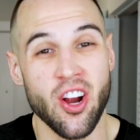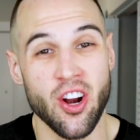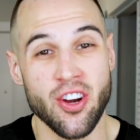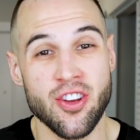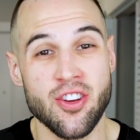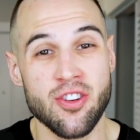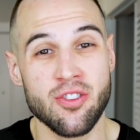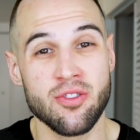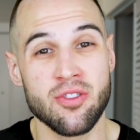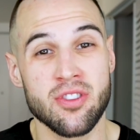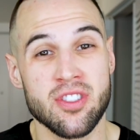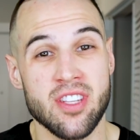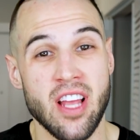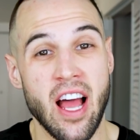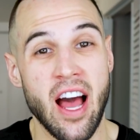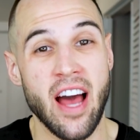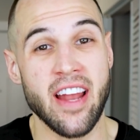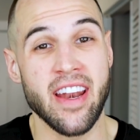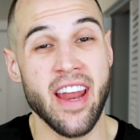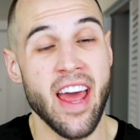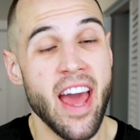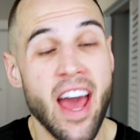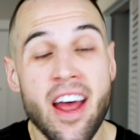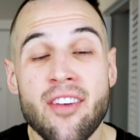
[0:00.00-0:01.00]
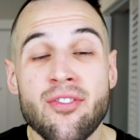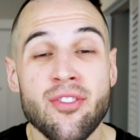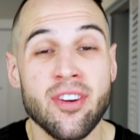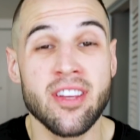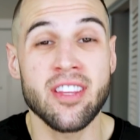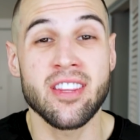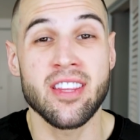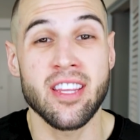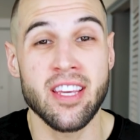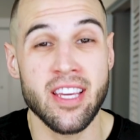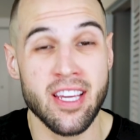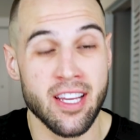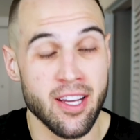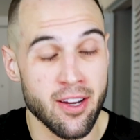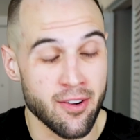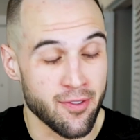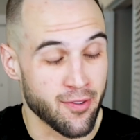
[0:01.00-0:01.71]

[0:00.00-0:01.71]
are used on everything